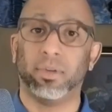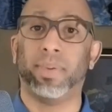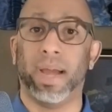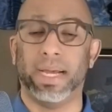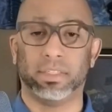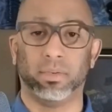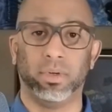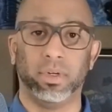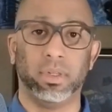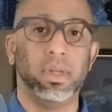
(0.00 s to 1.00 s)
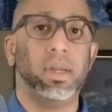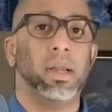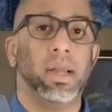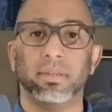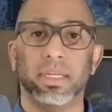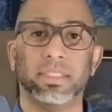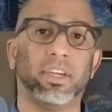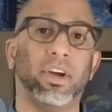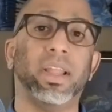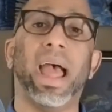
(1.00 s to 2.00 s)
password and
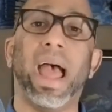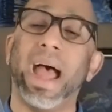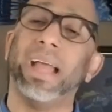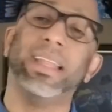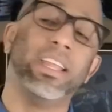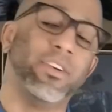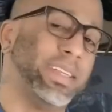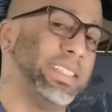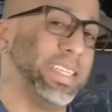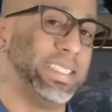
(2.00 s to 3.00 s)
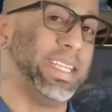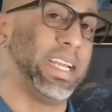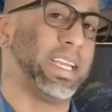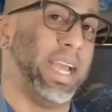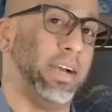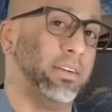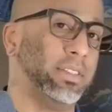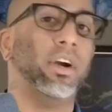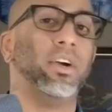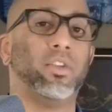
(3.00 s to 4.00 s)
start adding your existing
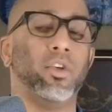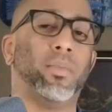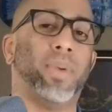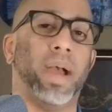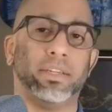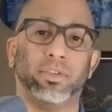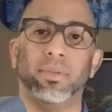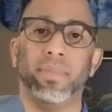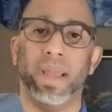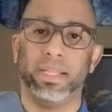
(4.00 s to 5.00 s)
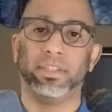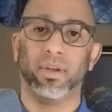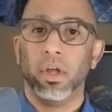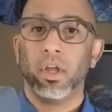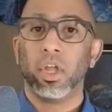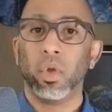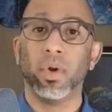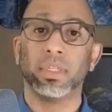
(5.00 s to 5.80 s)
accounts to your password manager. You want to